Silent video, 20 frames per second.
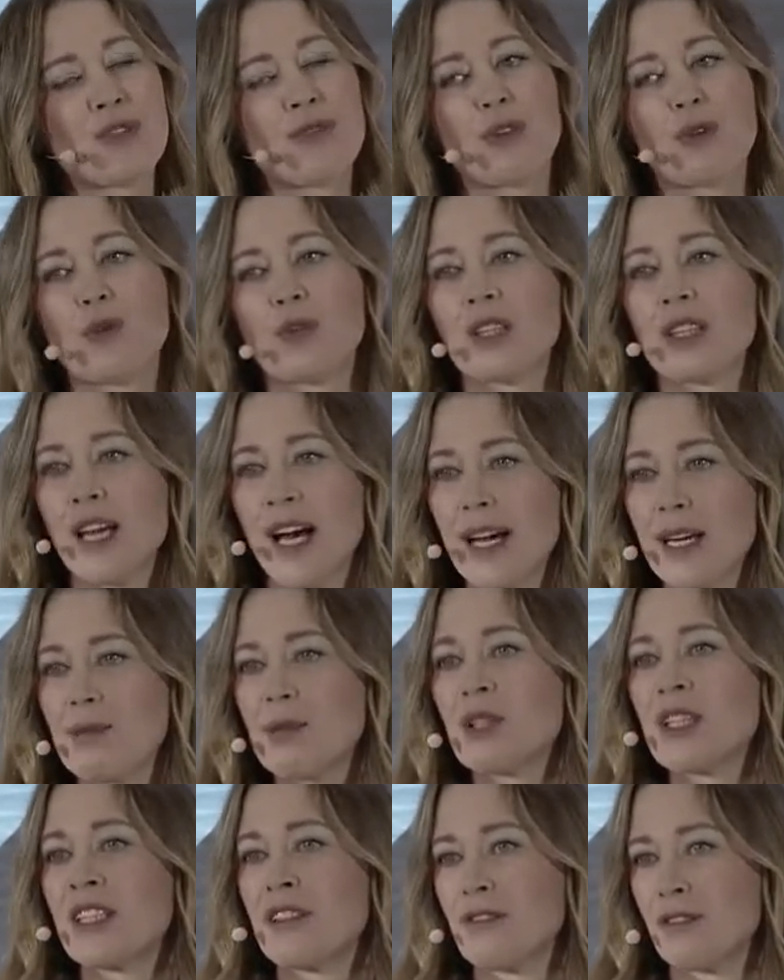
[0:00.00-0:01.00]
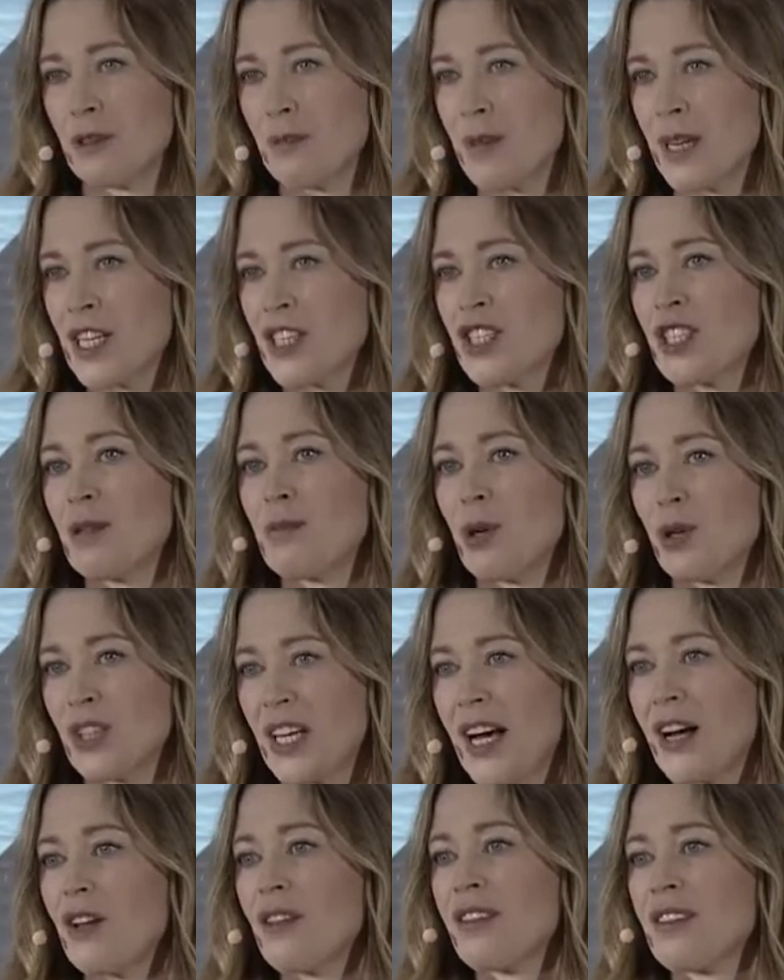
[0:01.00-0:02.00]
for reliable information about
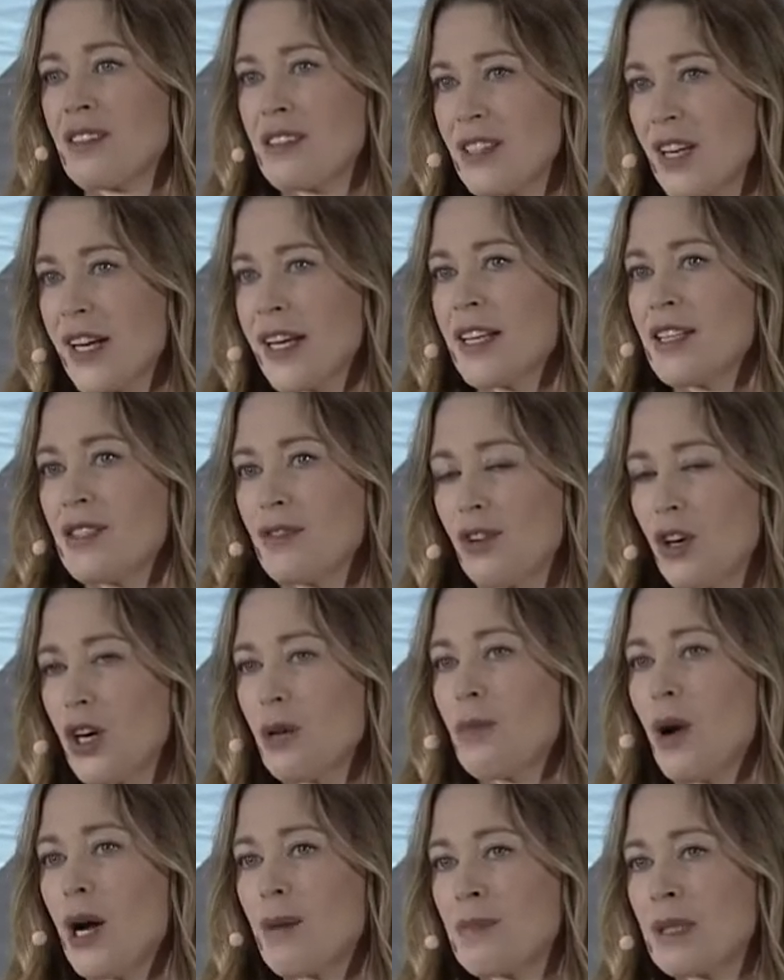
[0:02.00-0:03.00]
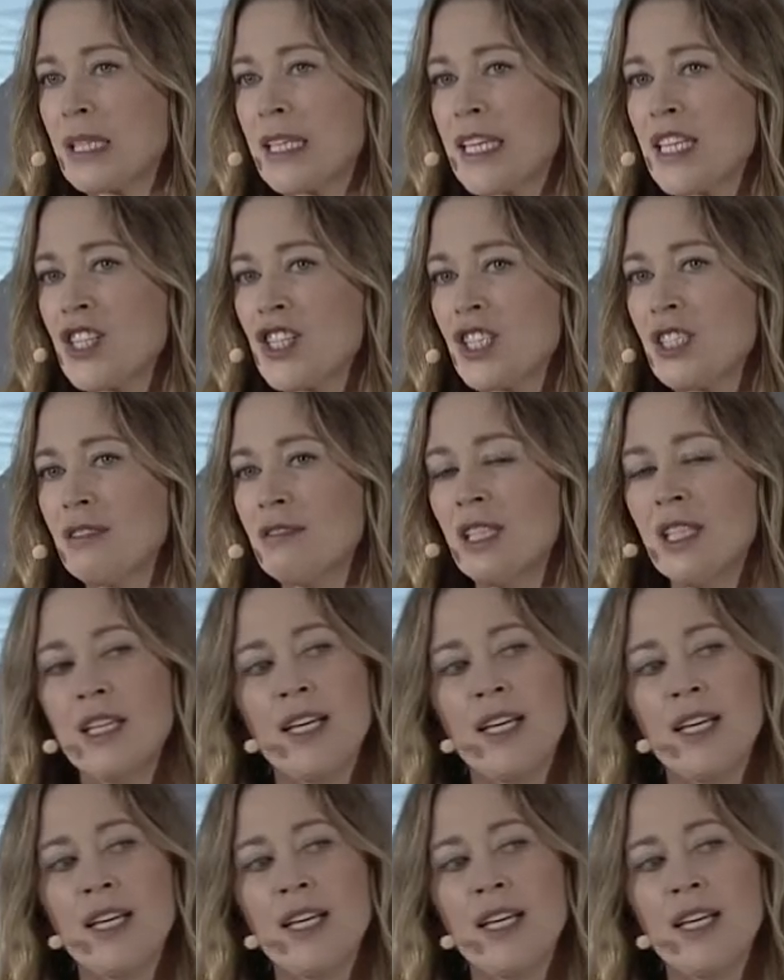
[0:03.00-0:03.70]
health and science for our population.